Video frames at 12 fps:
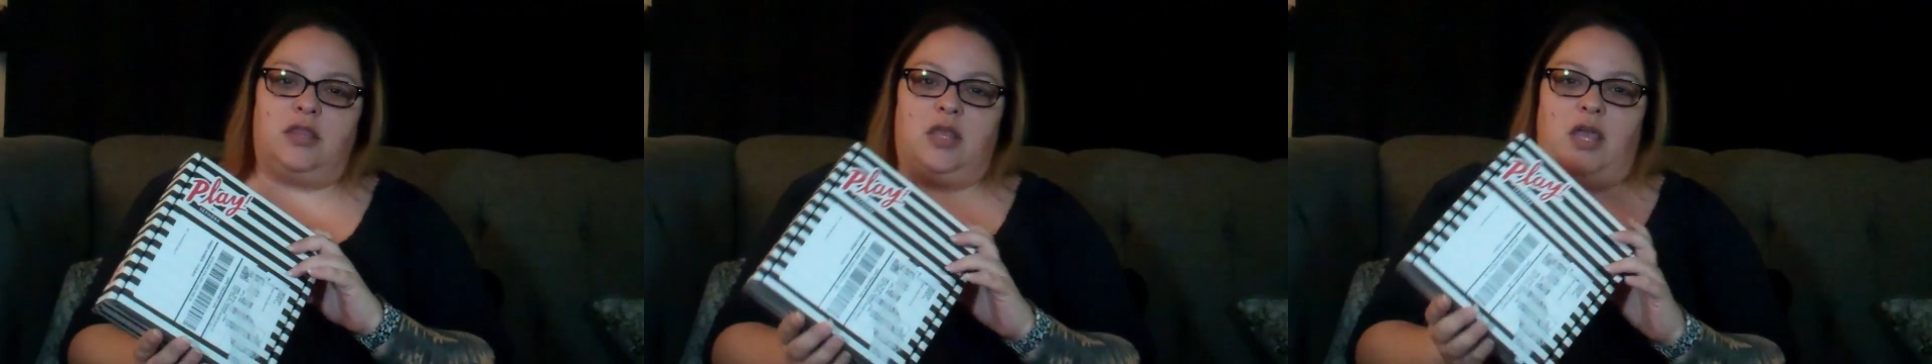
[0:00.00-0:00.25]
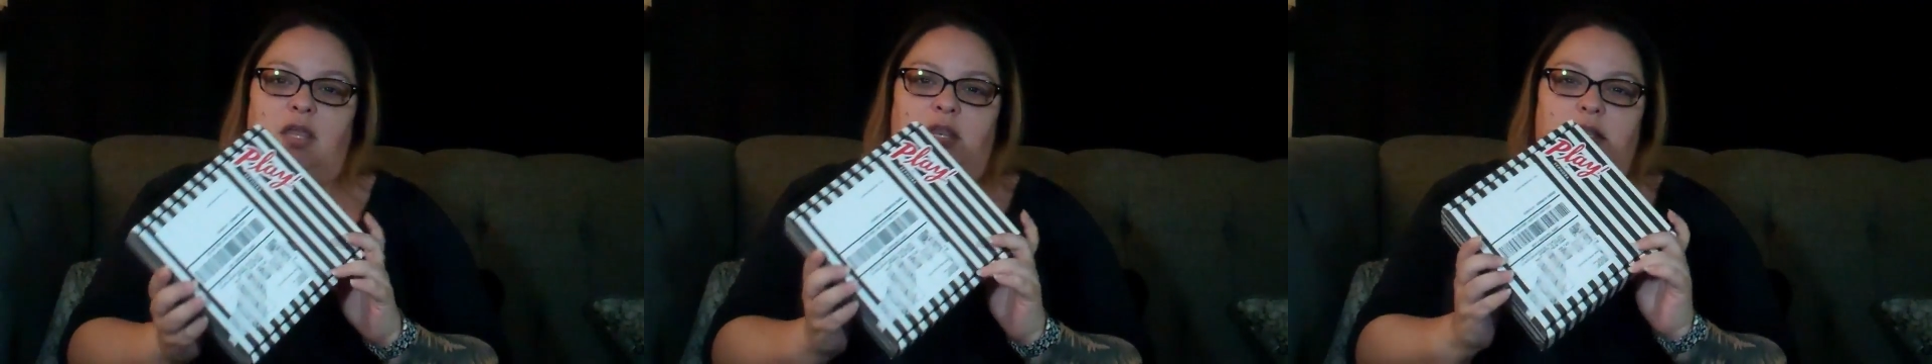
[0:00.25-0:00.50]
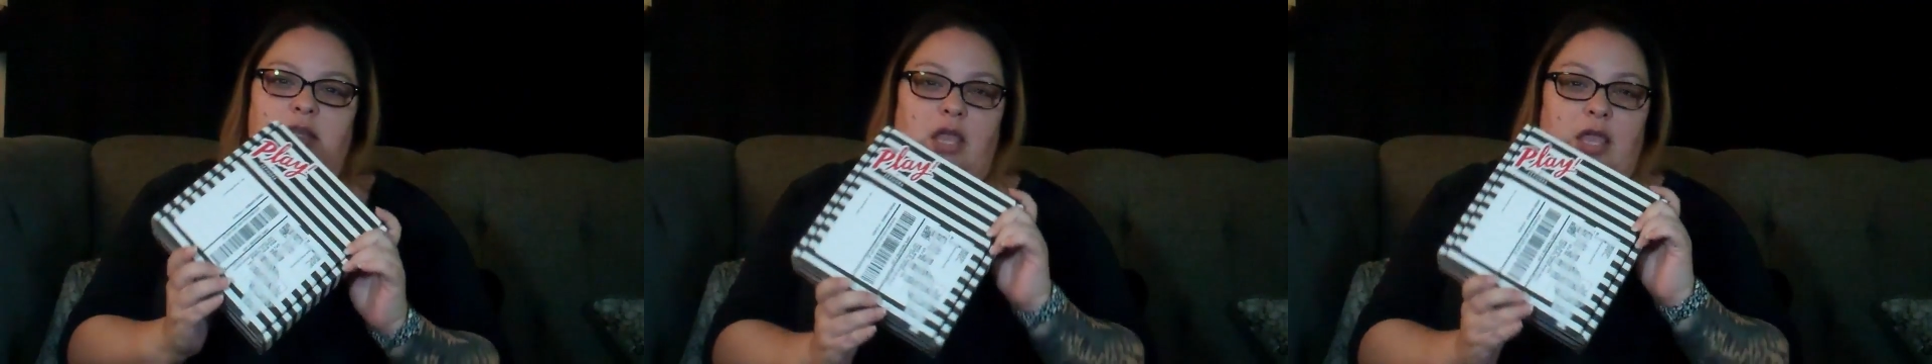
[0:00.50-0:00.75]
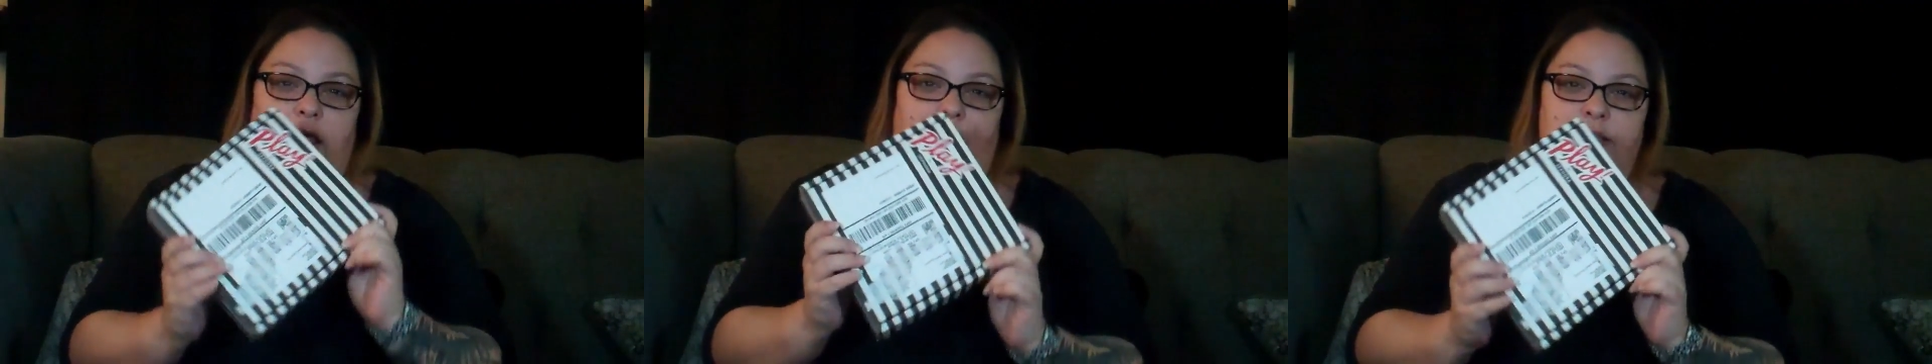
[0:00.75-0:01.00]
and it
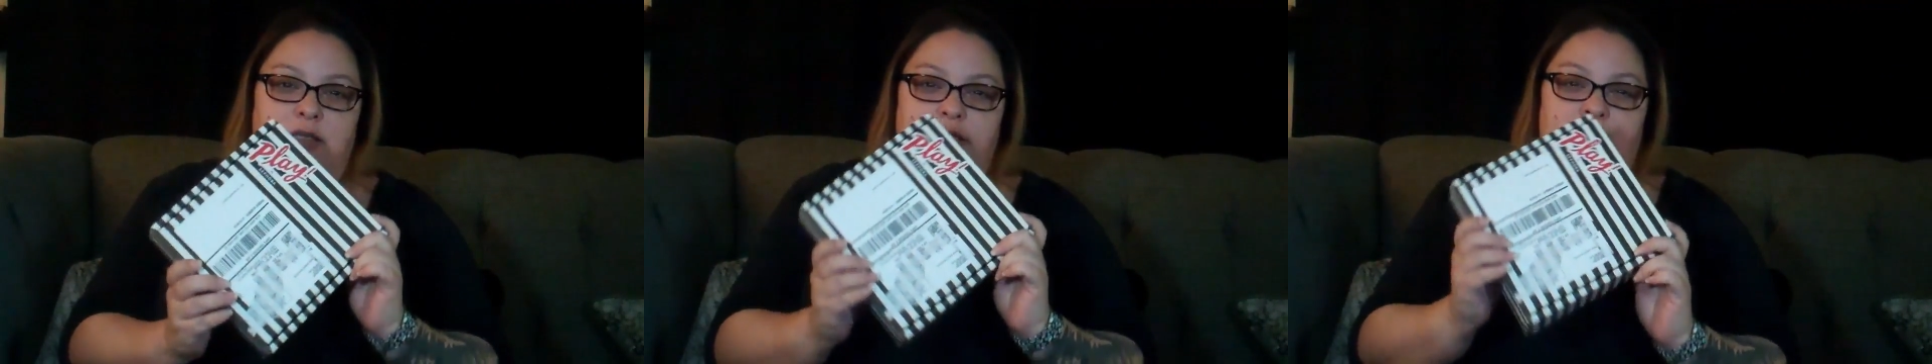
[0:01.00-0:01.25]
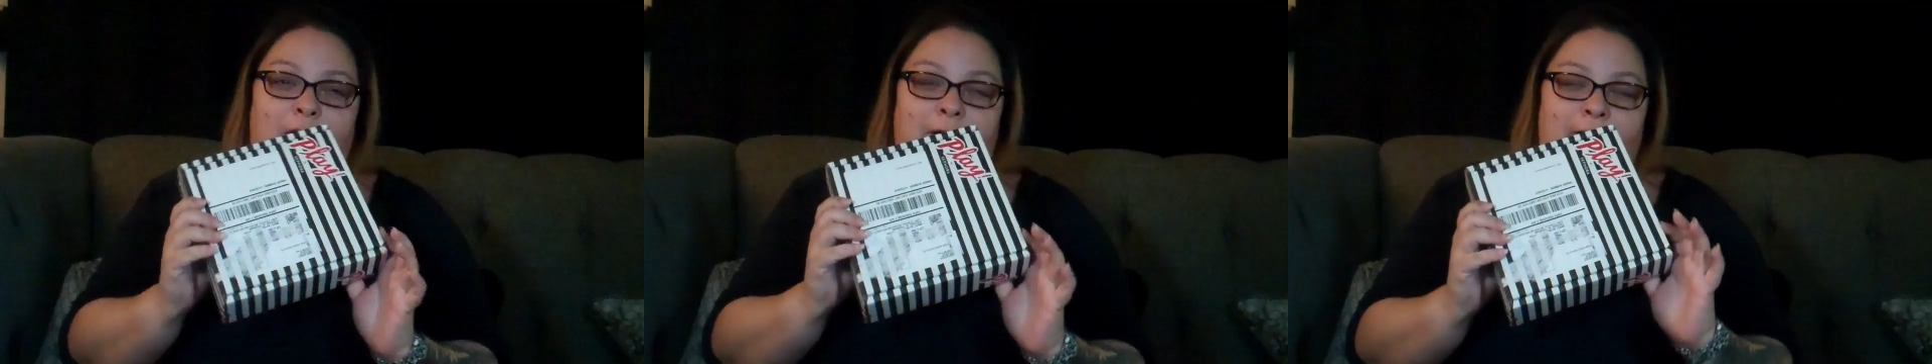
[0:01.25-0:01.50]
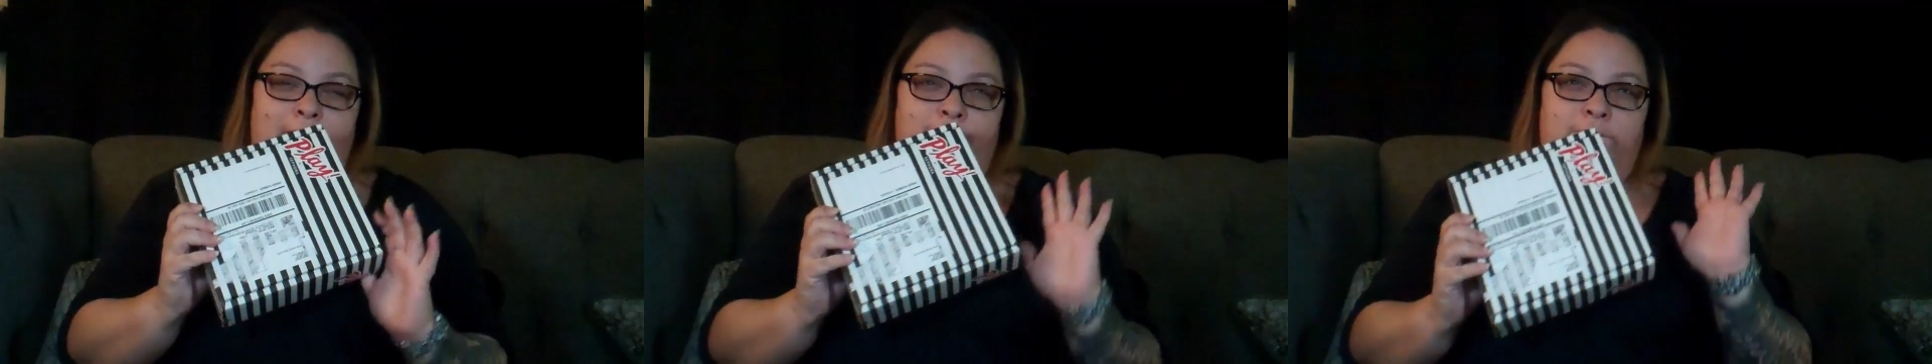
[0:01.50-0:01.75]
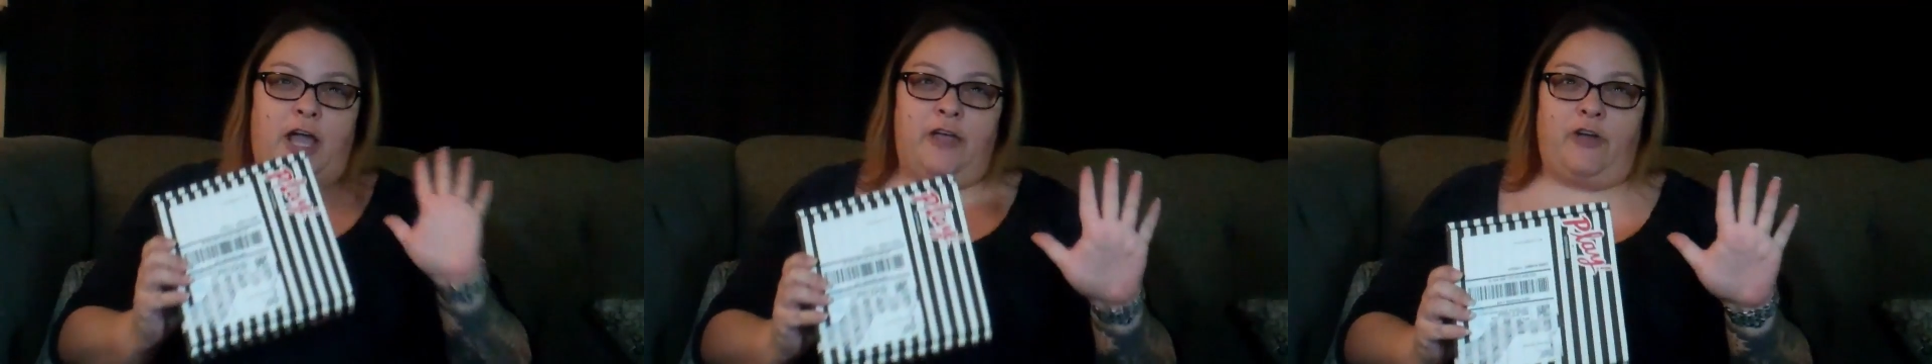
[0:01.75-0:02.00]
has
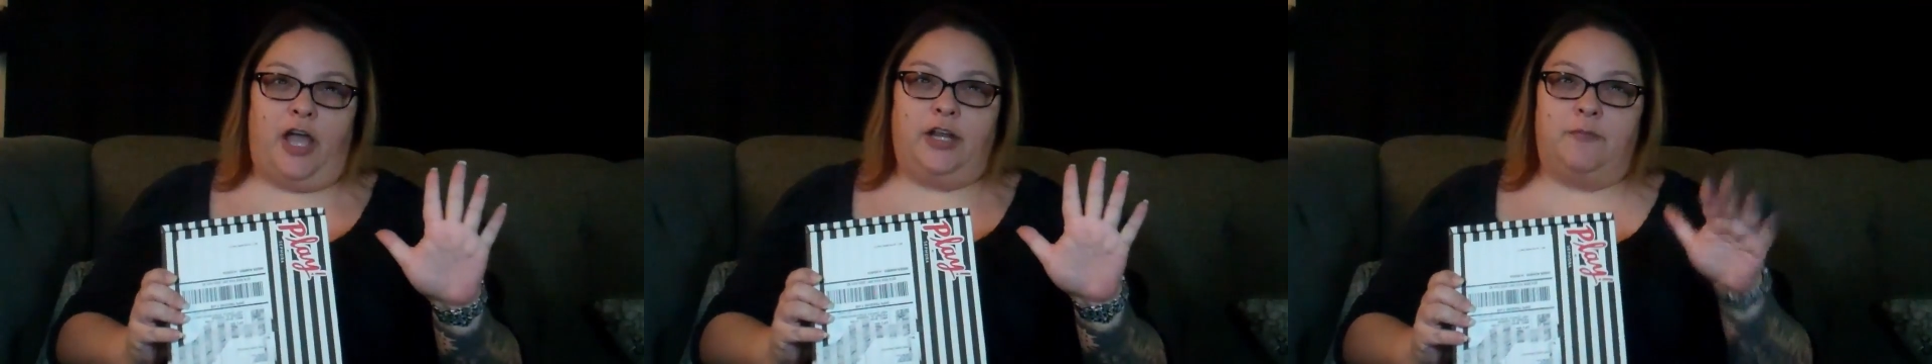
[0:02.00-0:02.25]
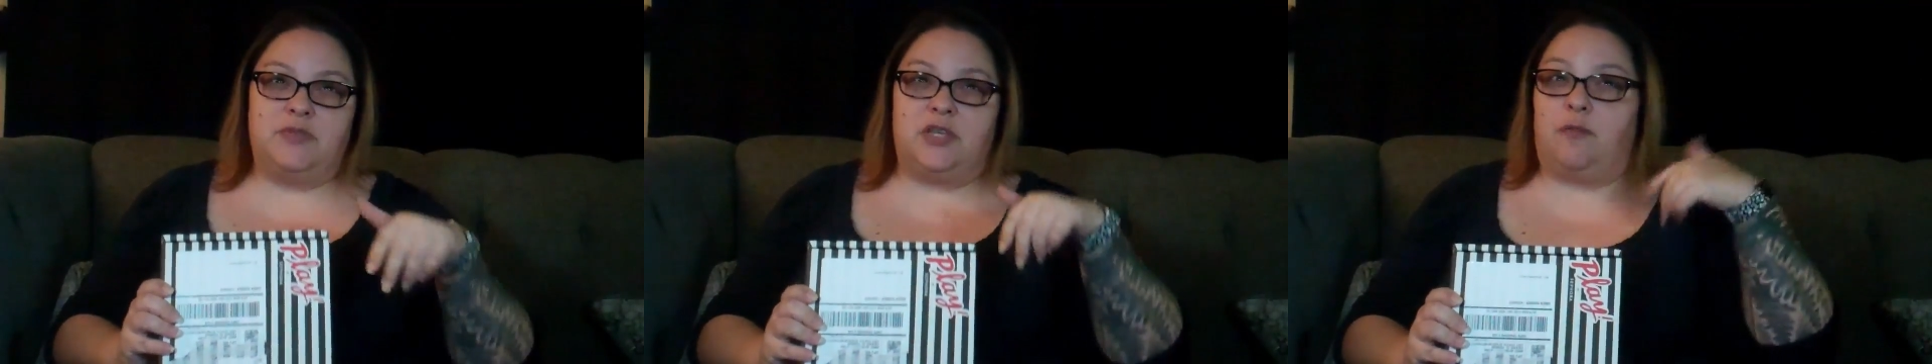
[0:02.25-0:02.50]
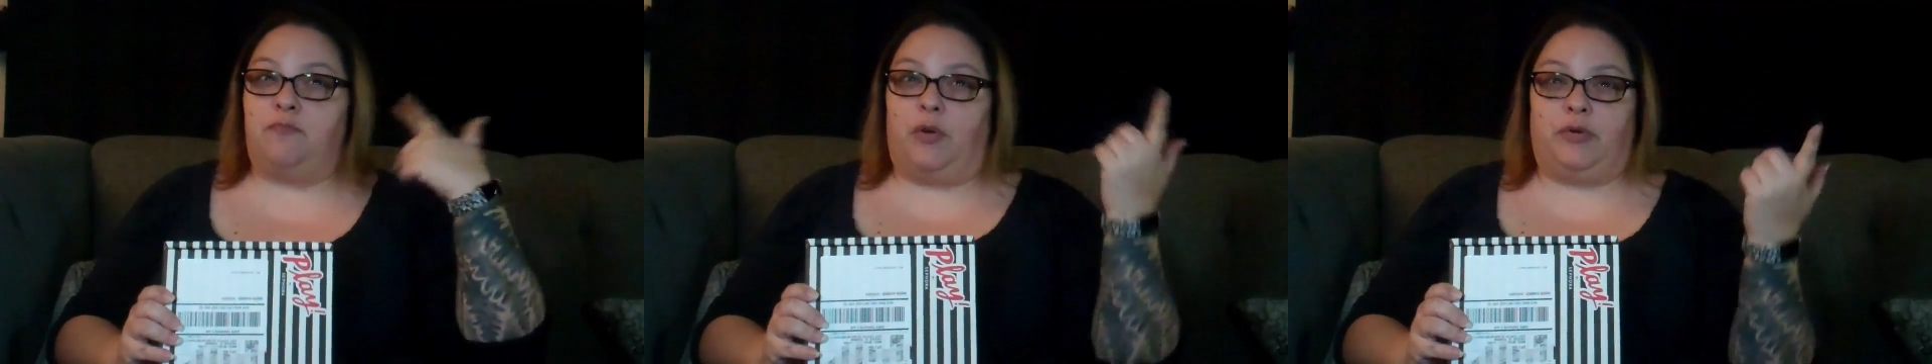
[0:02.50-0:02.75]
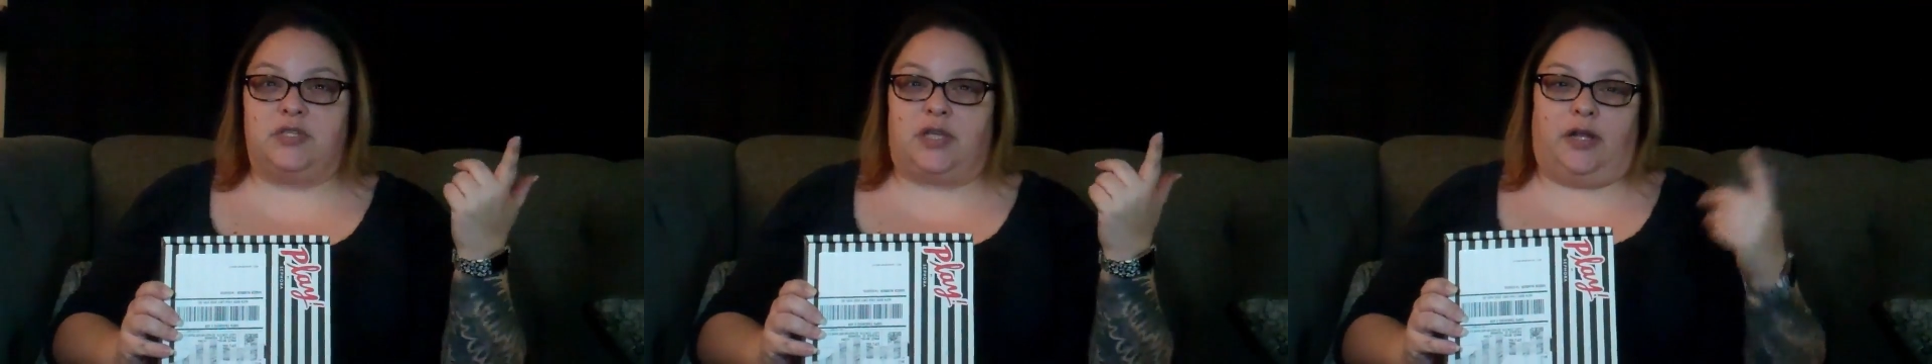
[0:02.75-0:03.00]
5 items and a
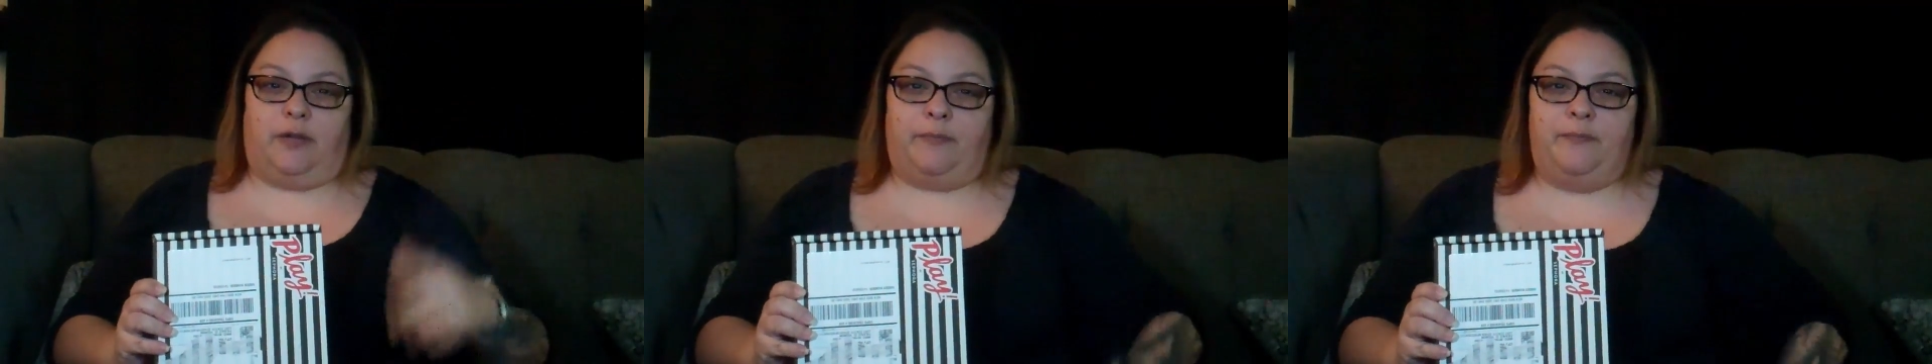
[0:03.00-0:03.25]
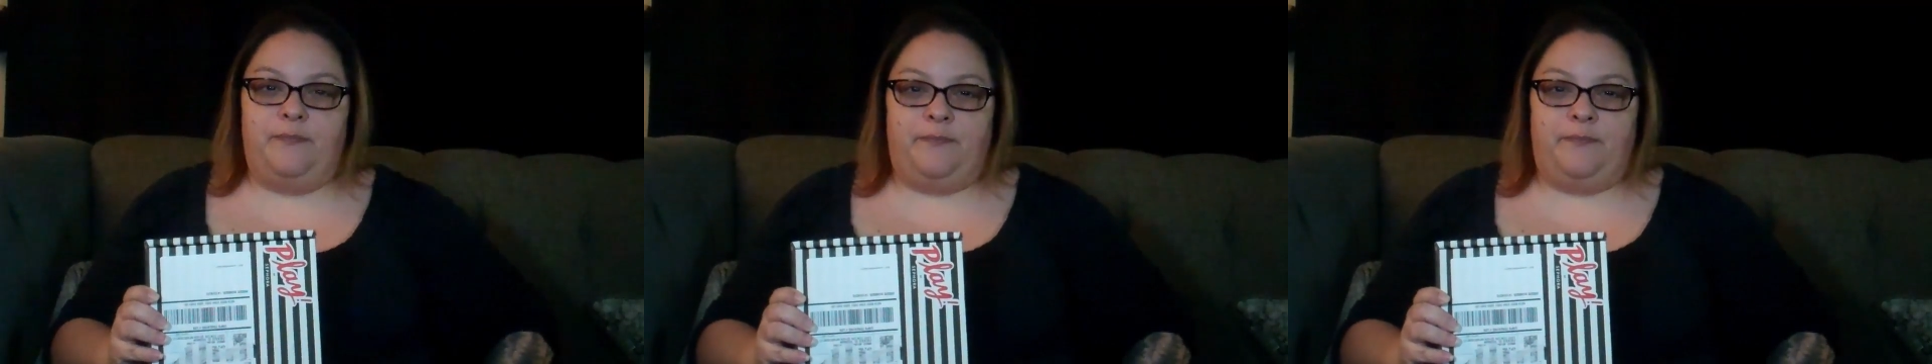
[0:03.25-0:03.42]
bonus item.